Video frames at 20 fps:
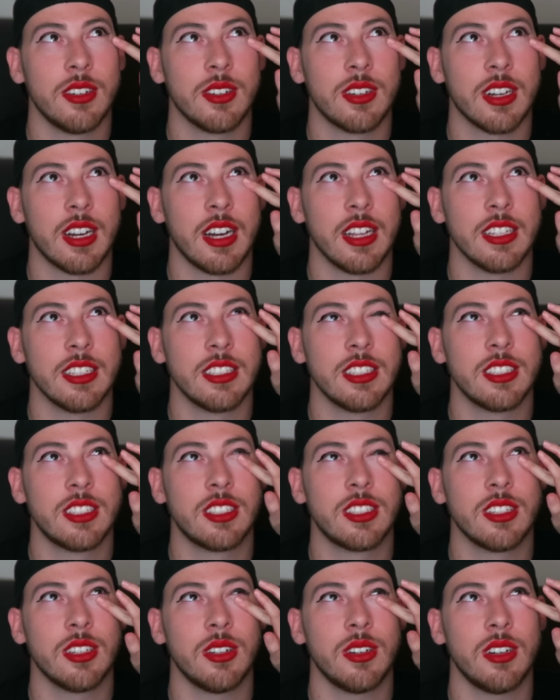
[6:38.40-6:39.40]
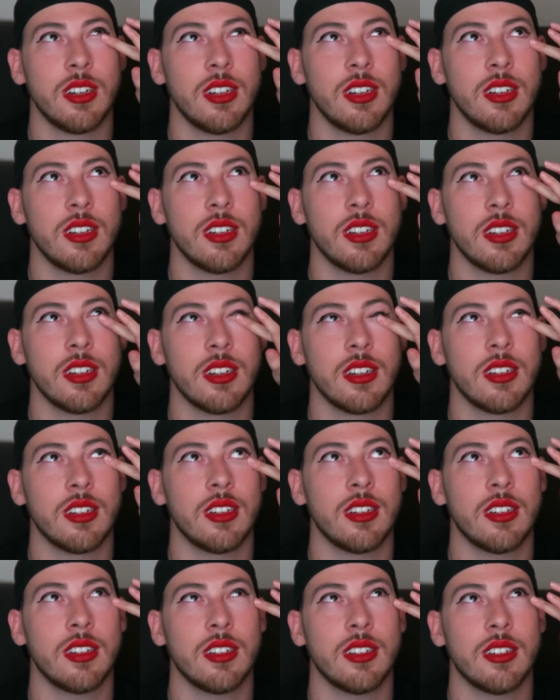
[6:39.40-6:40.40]
Oh God, this is so, up,
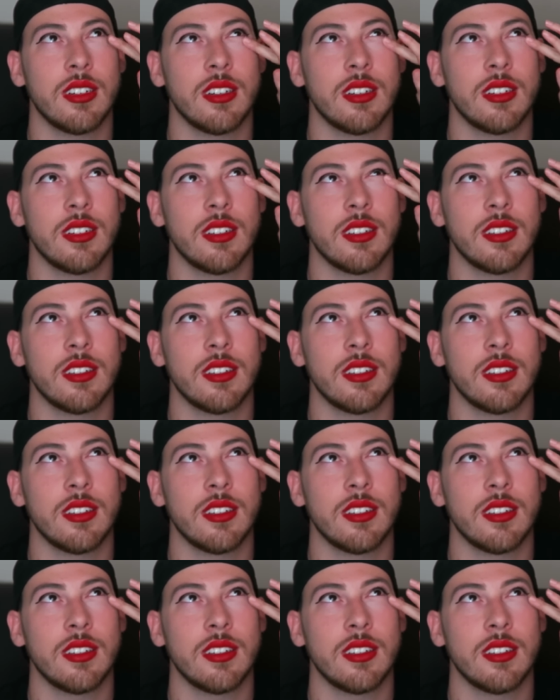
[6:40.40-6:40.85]
oh.